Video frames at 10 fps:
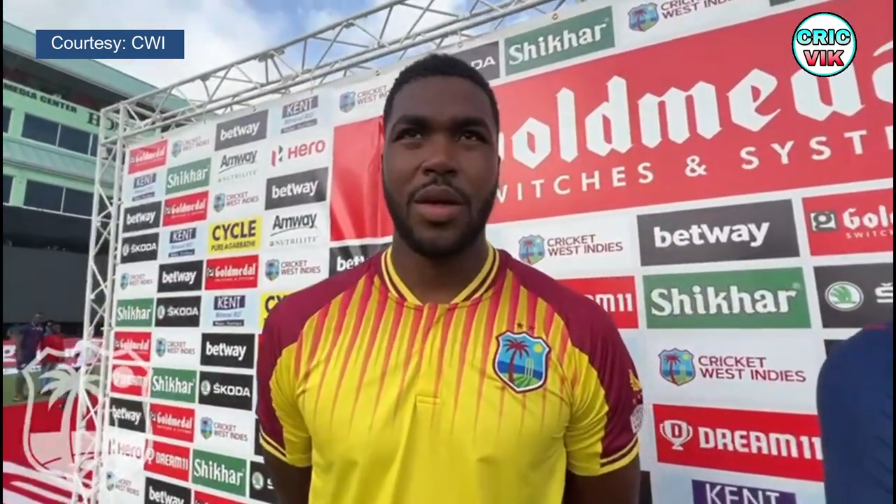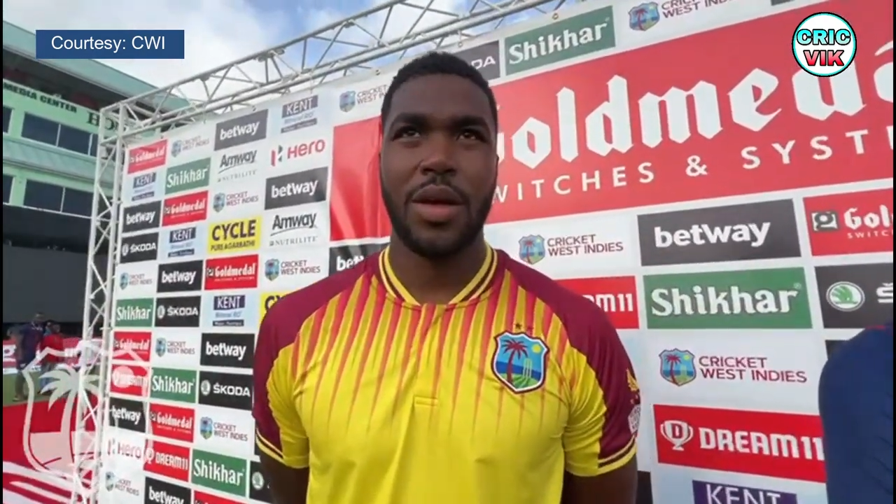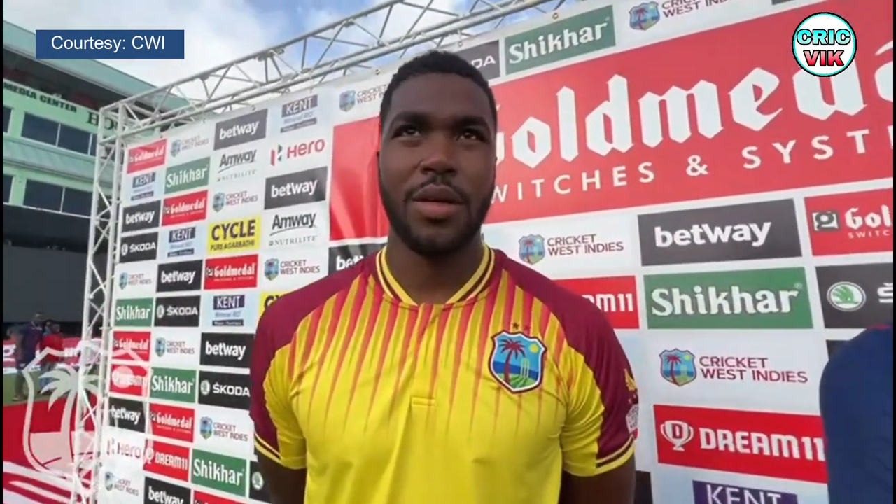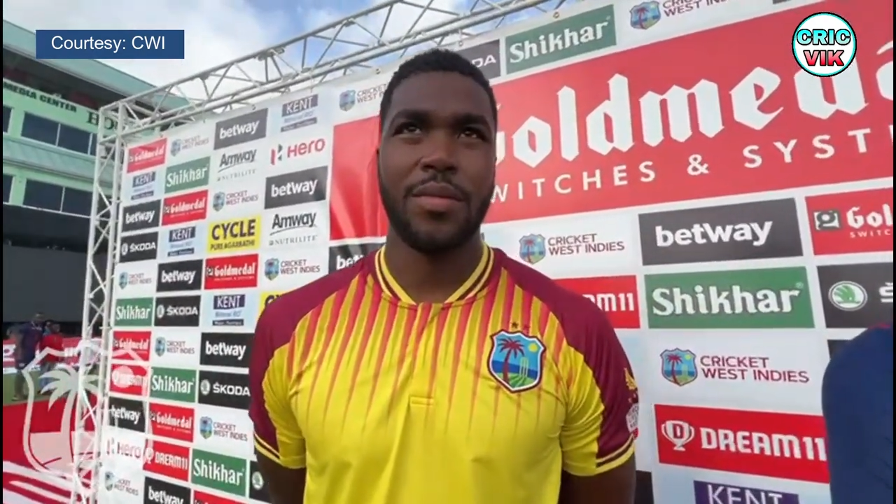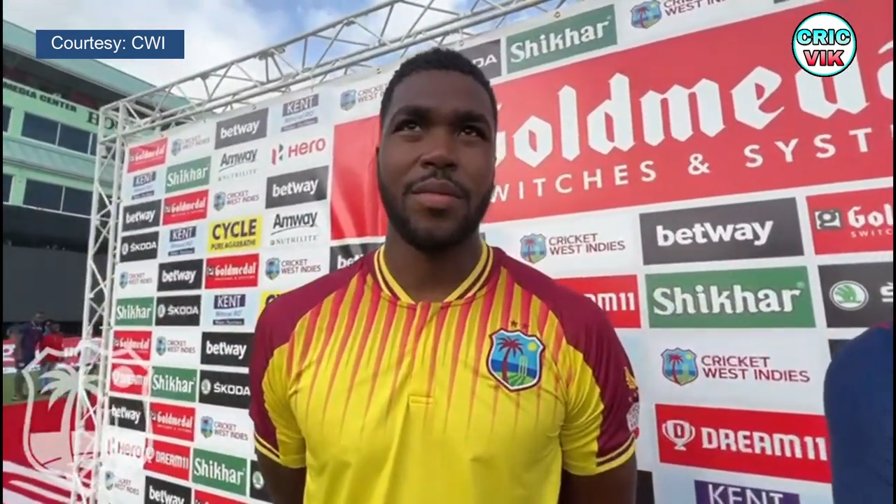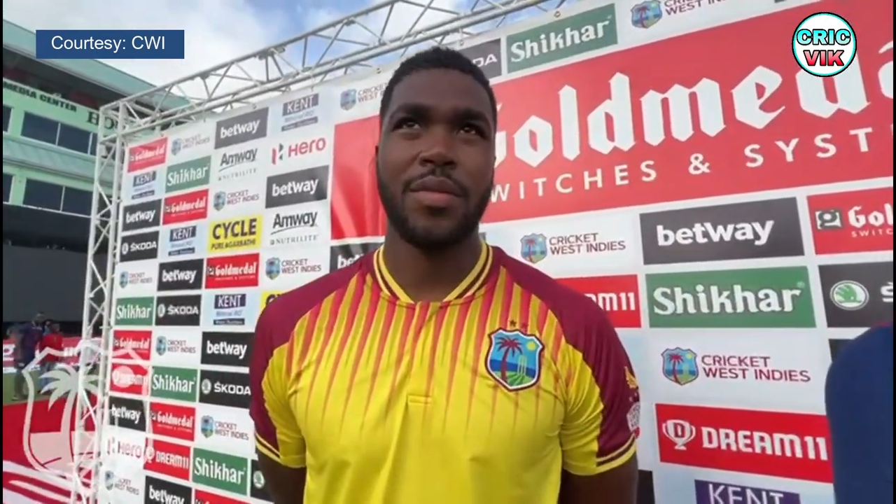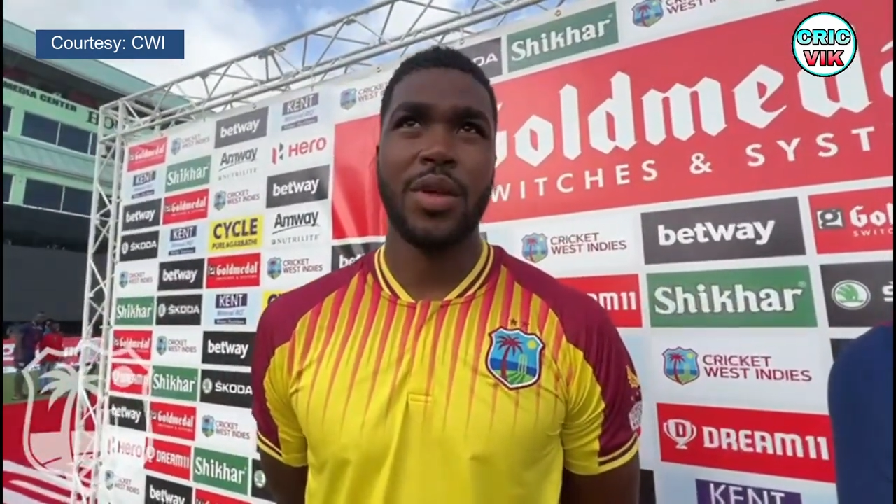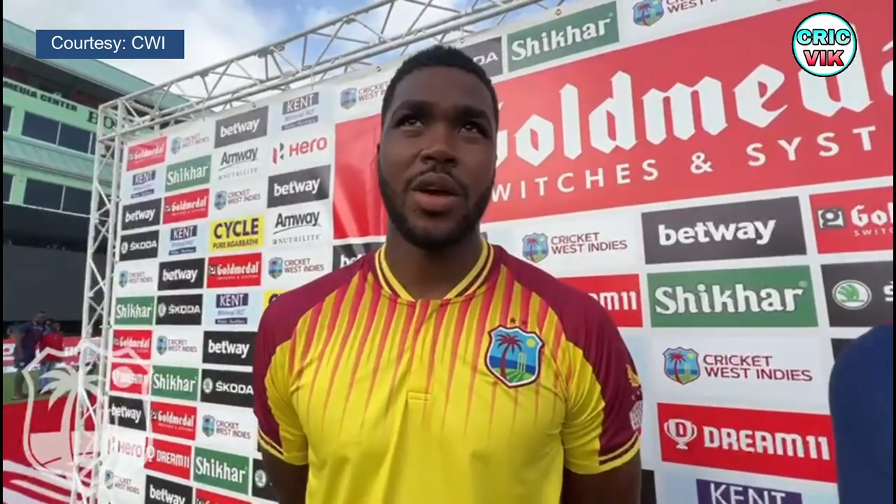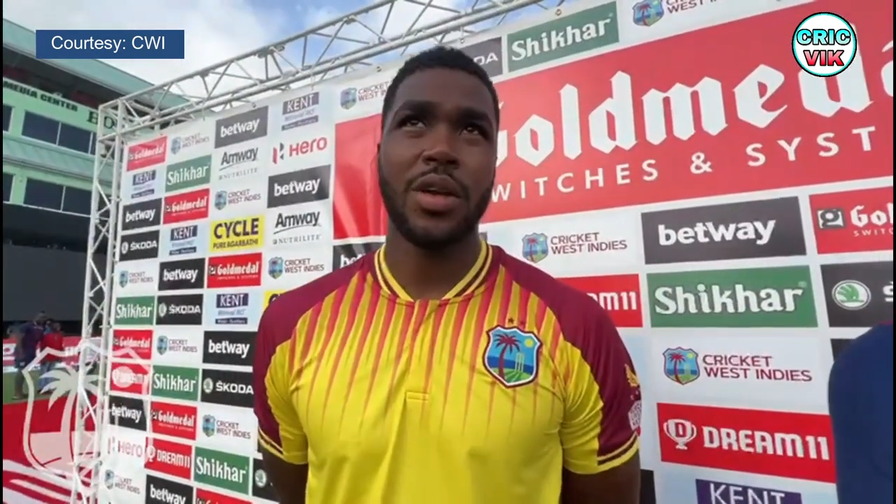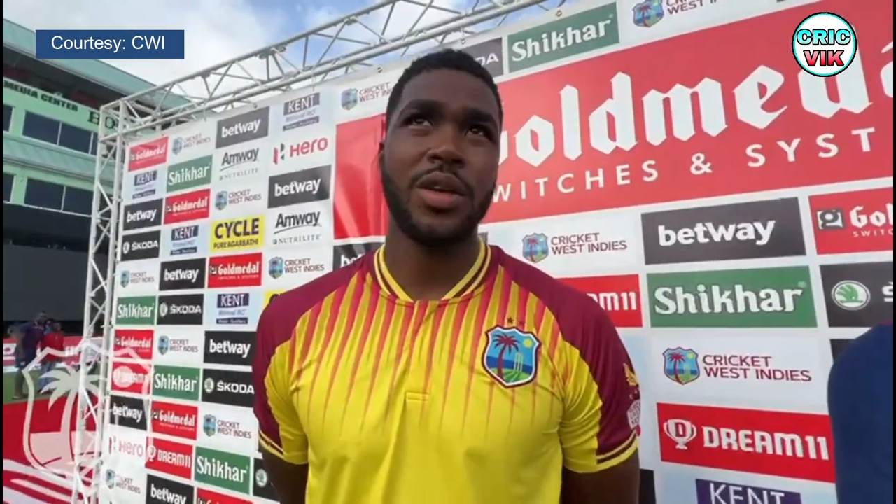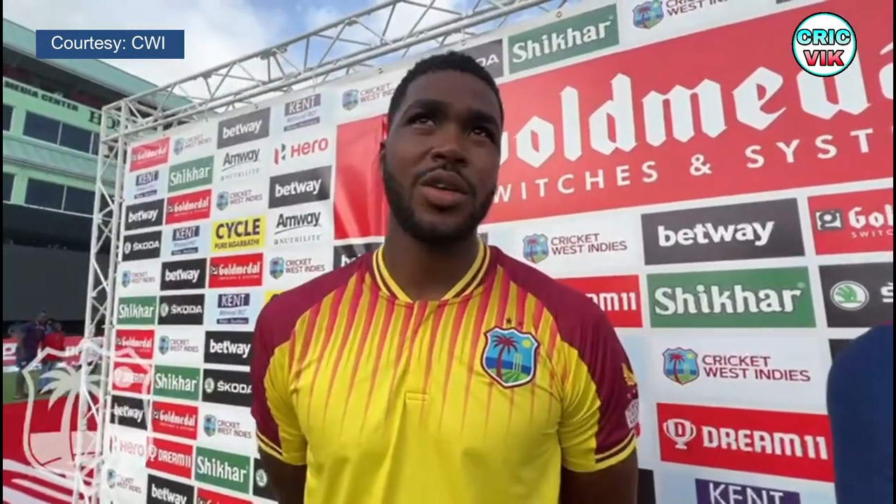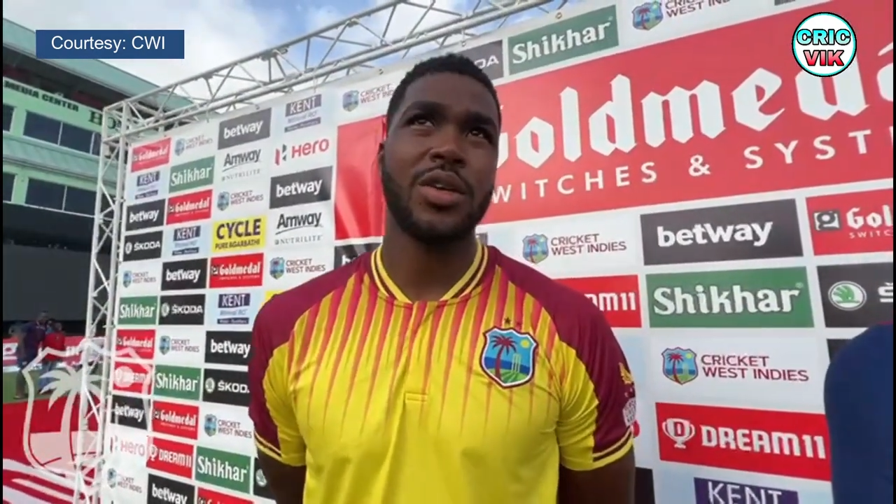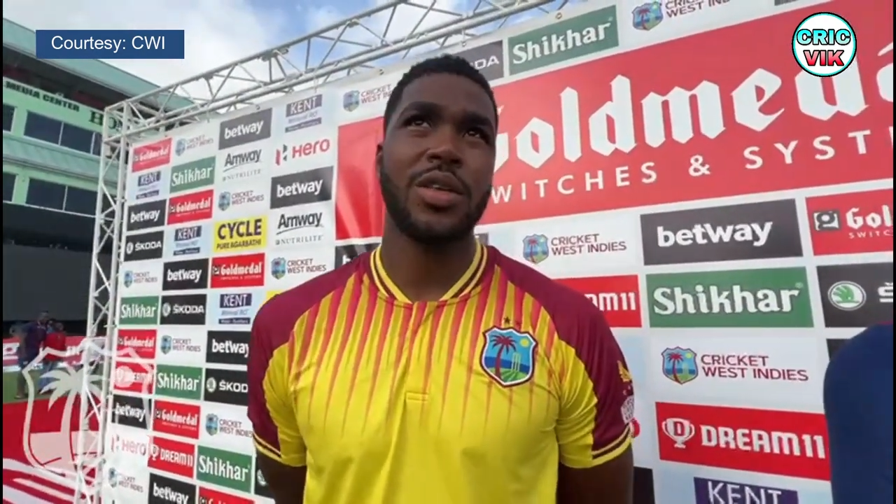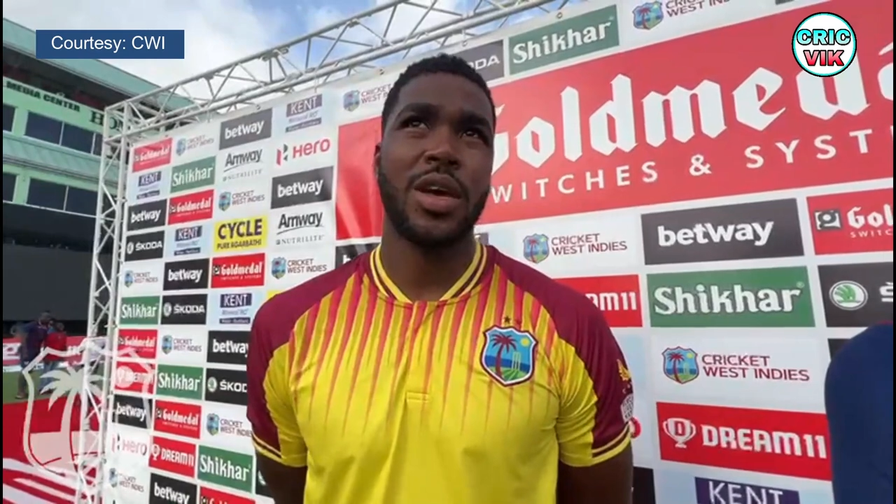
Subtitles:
And the conditions